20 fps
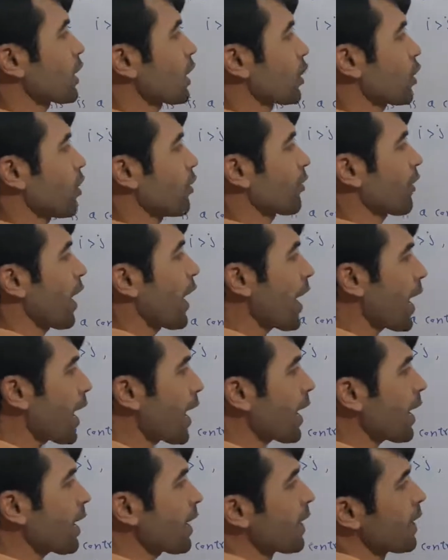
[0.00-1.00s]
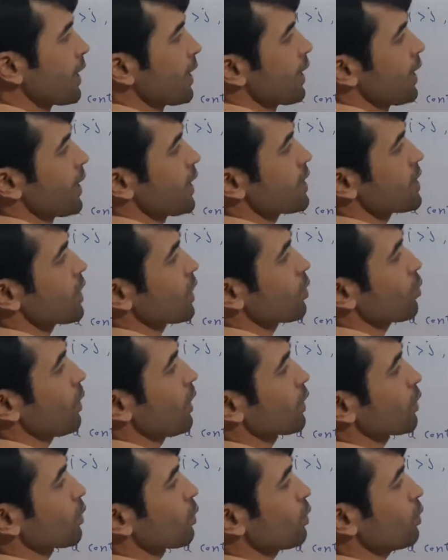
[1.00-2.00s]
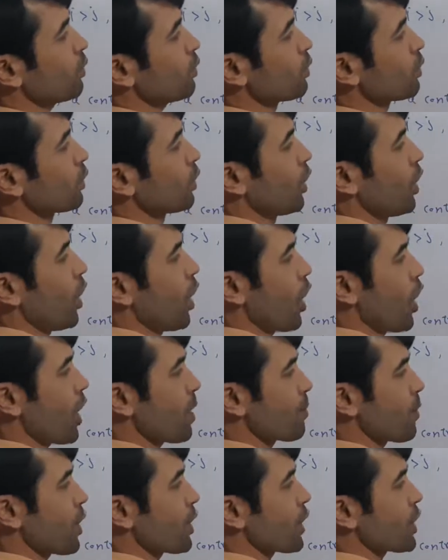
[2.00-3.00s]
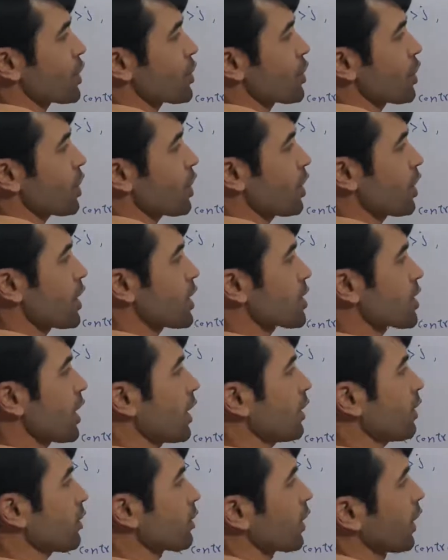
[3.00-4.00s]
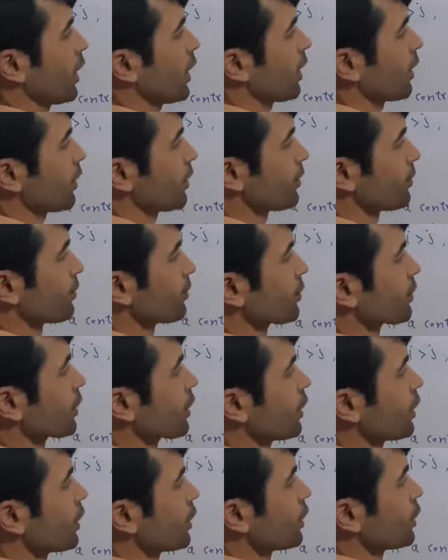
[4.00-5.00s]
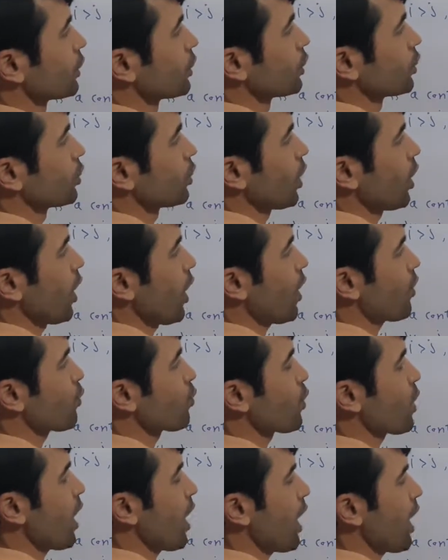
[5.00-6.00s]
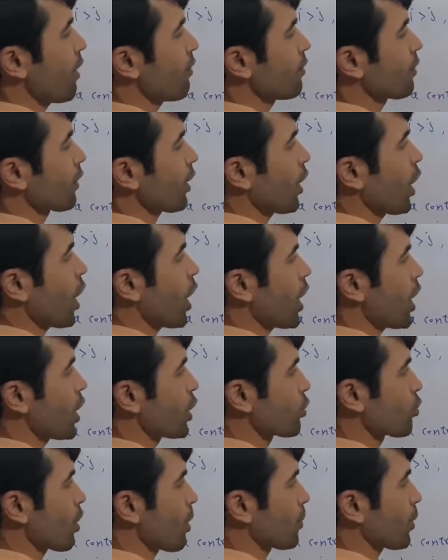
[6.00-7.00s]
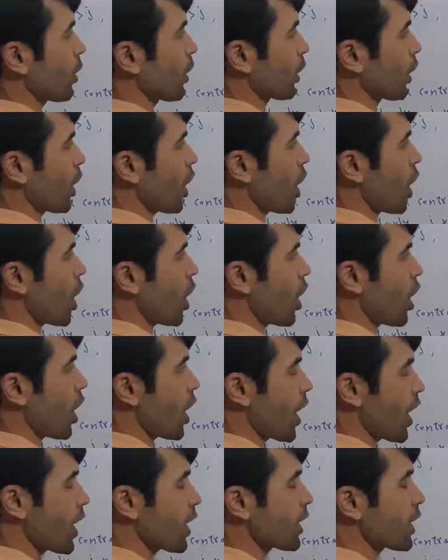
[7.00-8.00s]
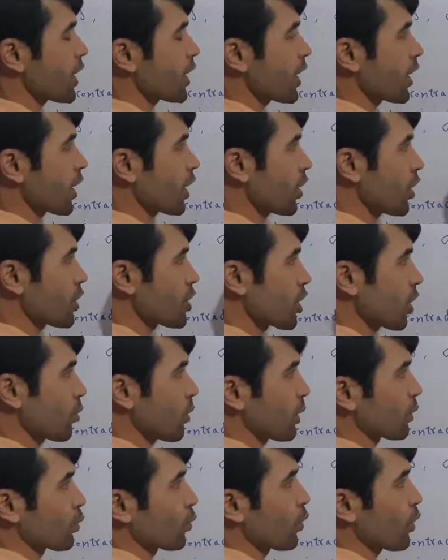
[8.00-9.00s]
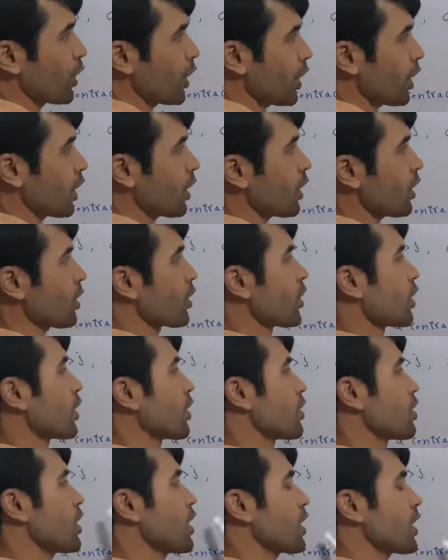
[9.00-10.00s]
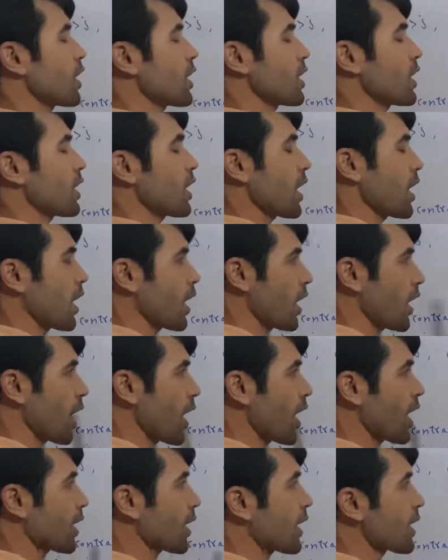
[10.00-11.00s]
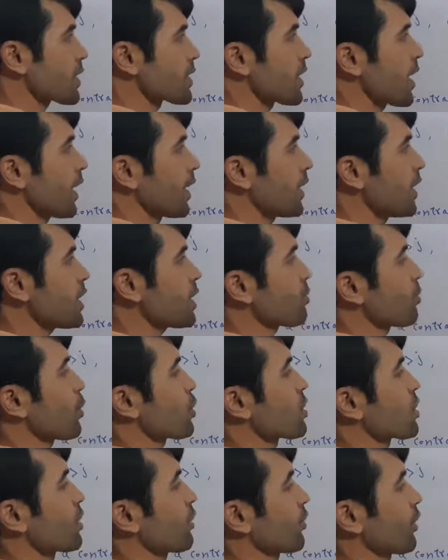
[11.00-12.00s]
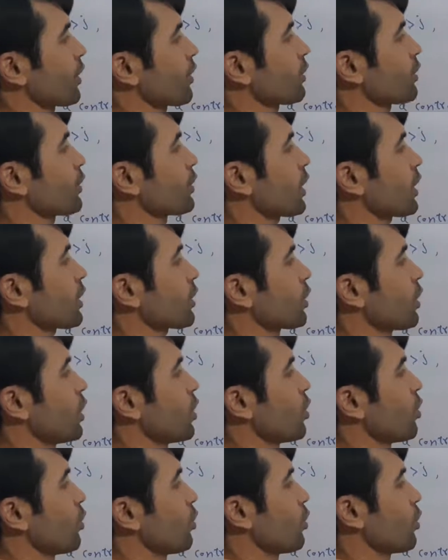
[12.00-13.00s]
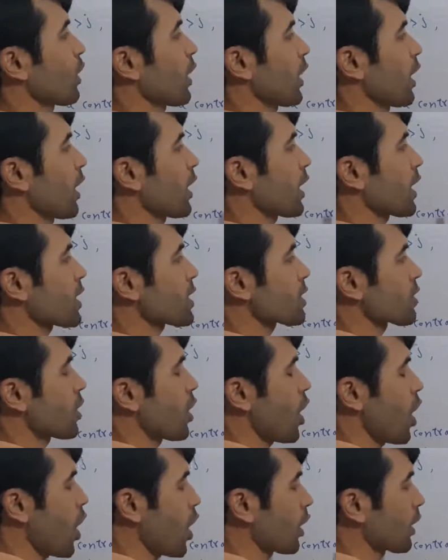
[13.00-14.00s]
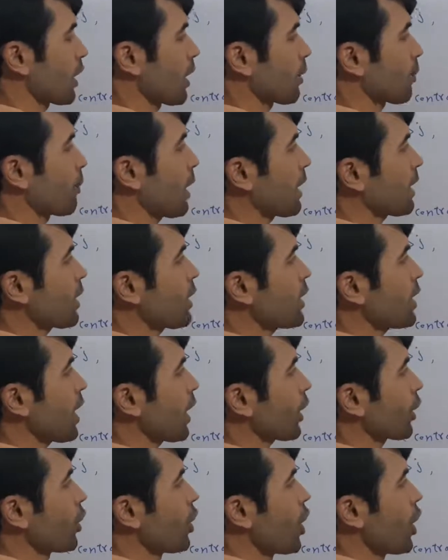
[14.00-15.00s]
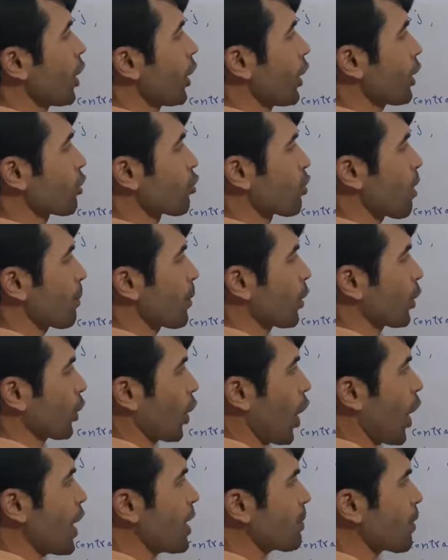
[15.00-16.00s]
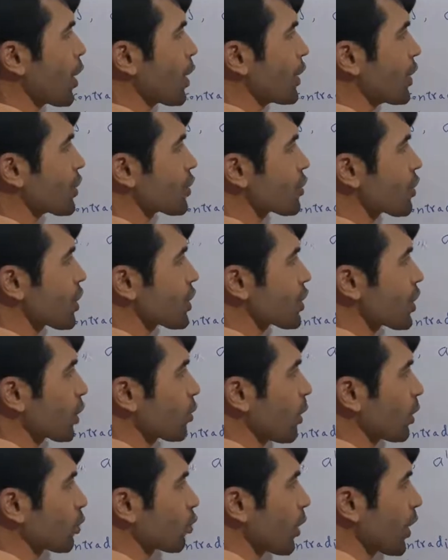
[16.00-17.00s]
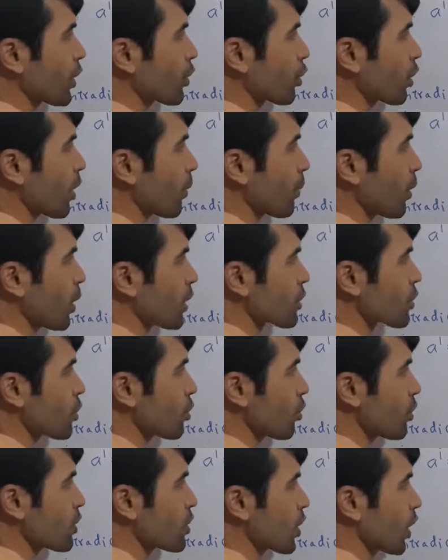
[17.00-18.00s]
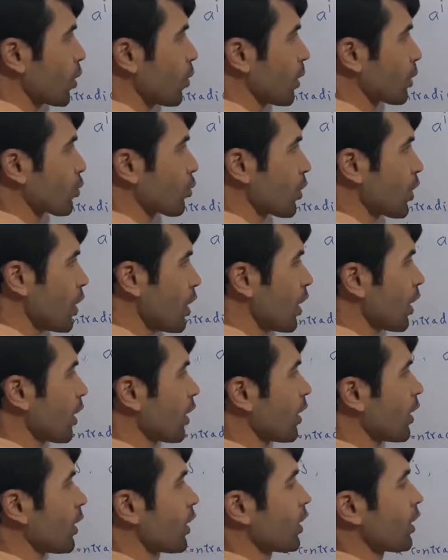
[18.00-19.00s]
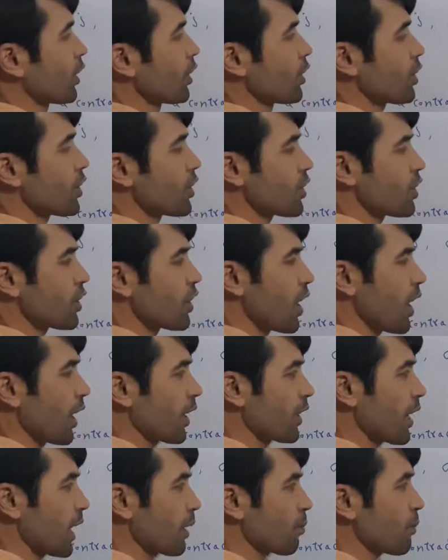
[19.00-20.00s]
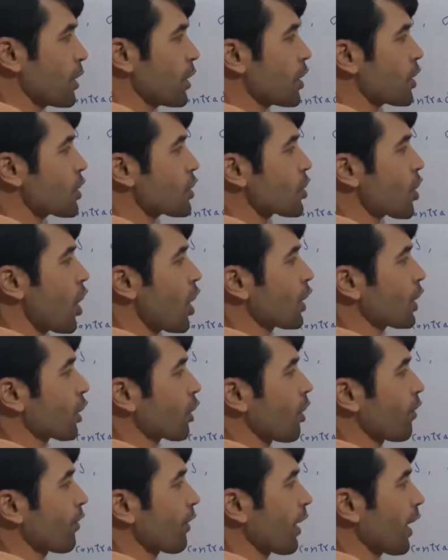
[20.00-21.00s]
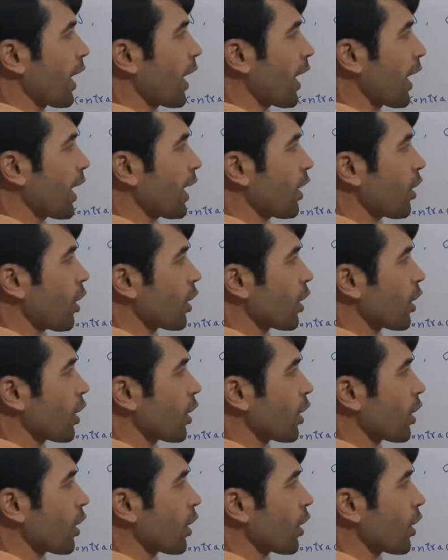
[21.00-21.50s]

of A is equal to I minus j less than n. If we have a to the power n is equal to e, then n is the least positive integer, or n is order. But here a to the power I minus j is equal to a to the power 0 is equal to e. That means order of A